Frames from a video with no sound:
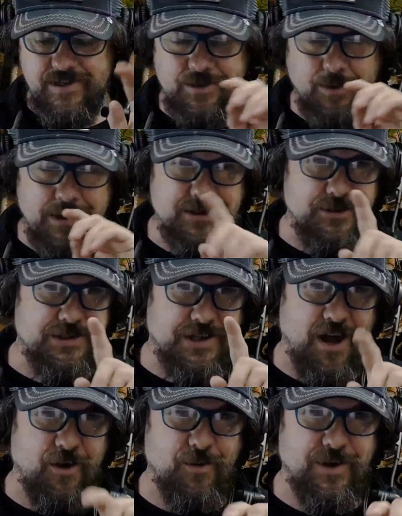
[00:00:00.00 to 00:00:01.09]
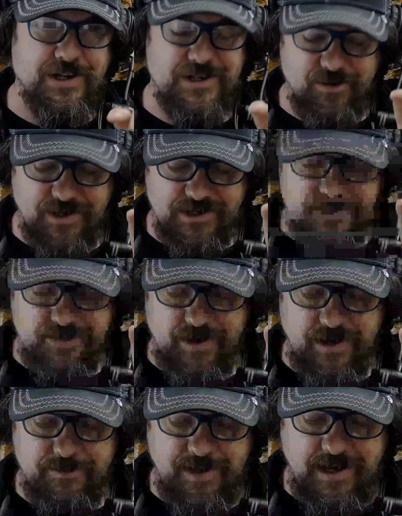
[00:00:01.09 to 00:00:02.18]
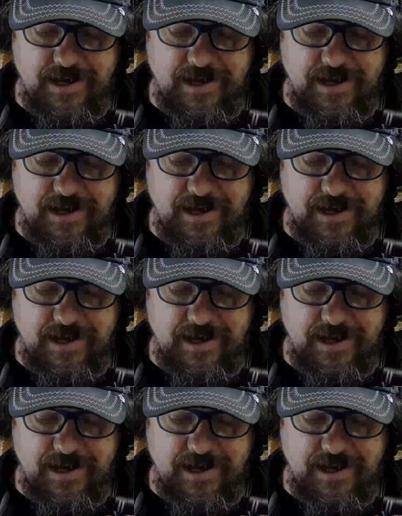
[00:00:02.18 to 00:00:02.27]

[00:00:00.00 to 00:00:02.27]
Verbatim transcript: It's always good to know when you're doing a stream